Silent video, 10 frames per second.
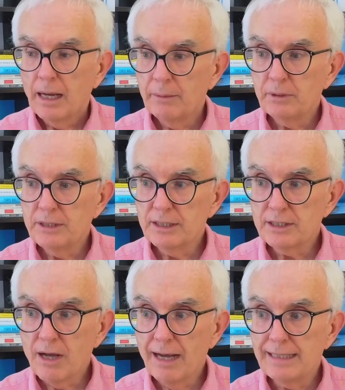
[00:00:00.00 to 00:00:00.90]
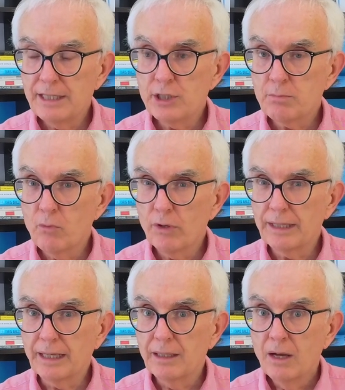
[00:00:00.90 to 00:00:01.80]
I would decide each
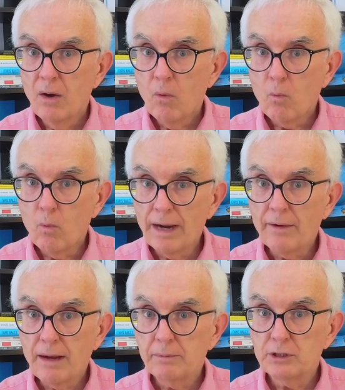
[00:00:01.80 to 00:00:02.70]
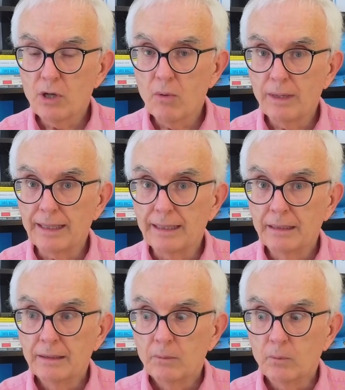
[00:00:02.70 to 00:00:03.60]
morning where I was going.
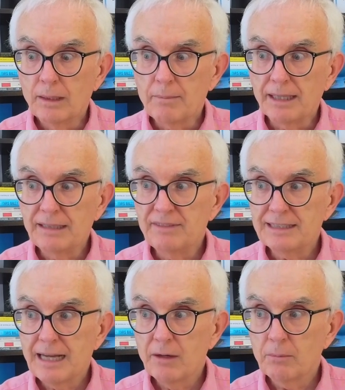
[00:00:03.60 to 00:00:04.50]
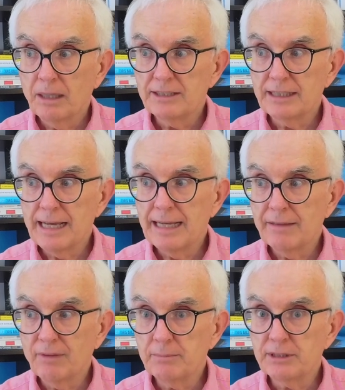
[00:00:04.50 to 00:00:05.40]
Am I leaving town? Am I staying?
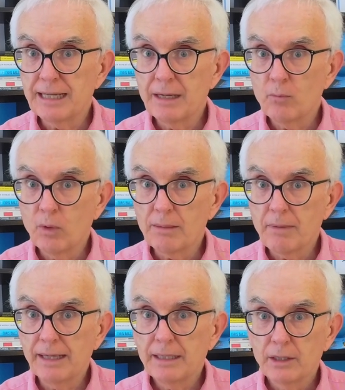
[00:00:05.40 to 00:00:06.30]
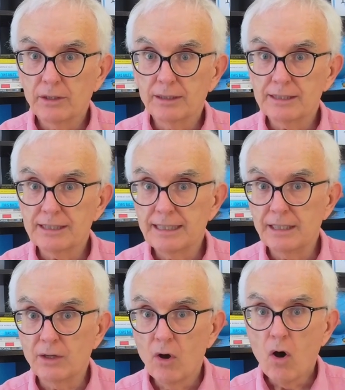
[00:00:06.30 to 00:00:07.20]
If I'm staying, what am I going to
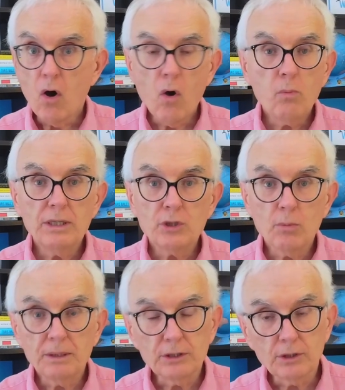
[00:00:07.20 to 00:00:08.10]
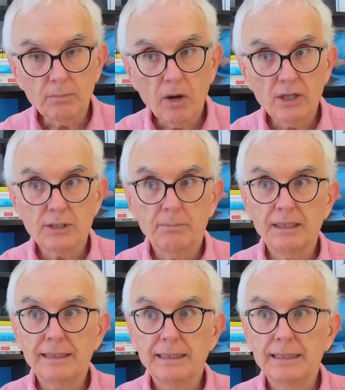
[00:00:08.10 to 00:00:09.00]
see? Always open to the
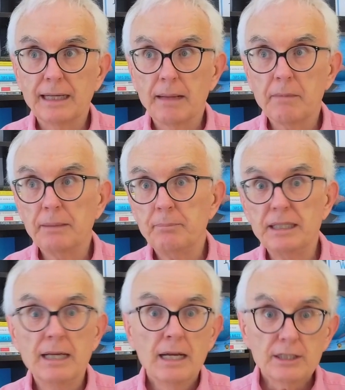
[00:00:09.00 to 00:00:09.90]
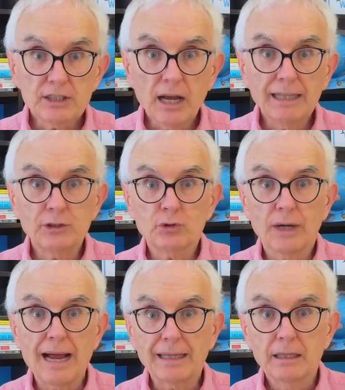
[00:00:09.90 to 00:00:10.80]
possibility that I might be
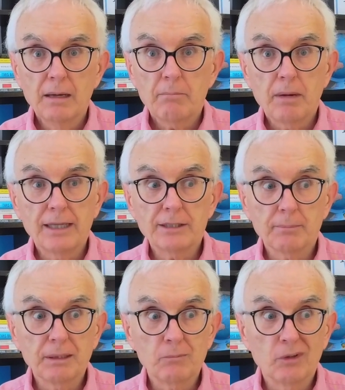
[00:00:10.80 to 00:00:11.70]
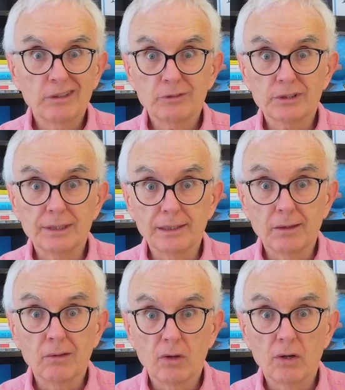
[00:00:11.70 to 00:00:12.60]
sidetracked by something more interesting
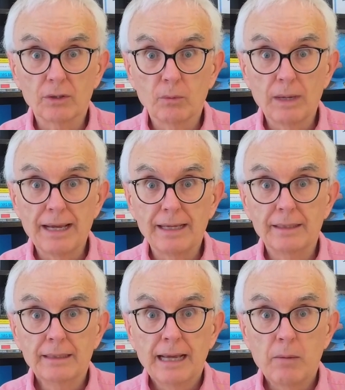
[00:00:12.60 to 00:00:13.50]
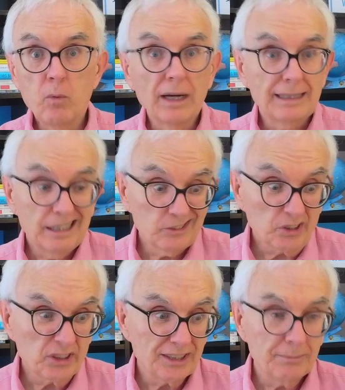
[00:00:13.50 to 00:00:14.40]
along the way. And what
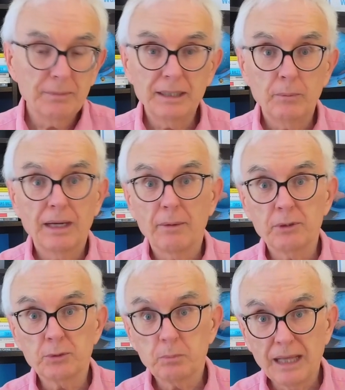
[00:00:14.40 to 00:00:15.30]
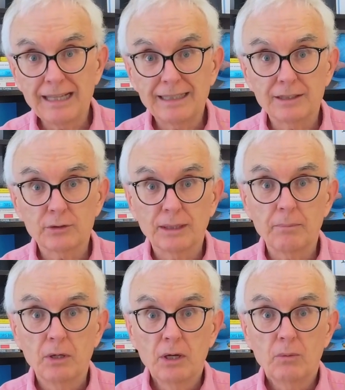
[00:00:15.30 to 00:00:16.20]
interested me when I was planning the
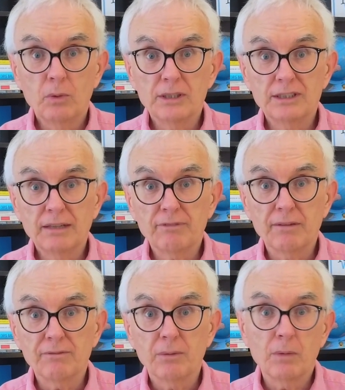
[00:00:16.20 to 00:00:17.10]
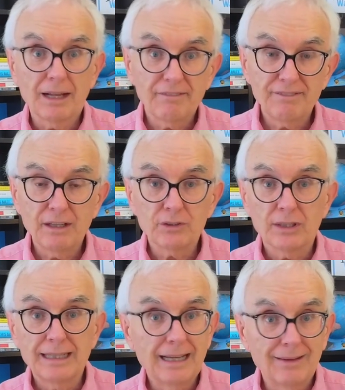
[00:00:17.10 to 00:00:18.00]
trip was different from what I felt
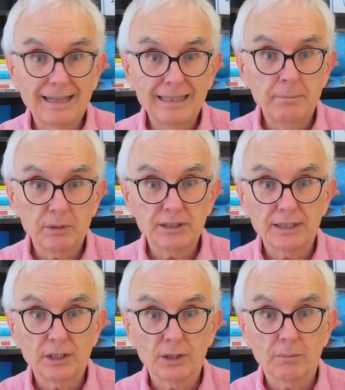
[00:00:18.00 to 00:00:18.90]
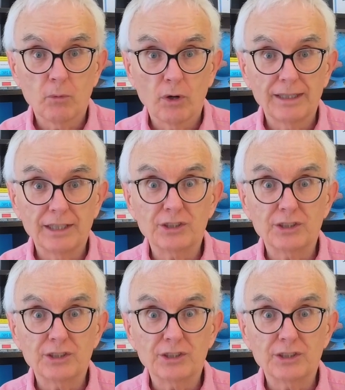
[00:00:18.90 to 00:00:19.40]
on any particular morning.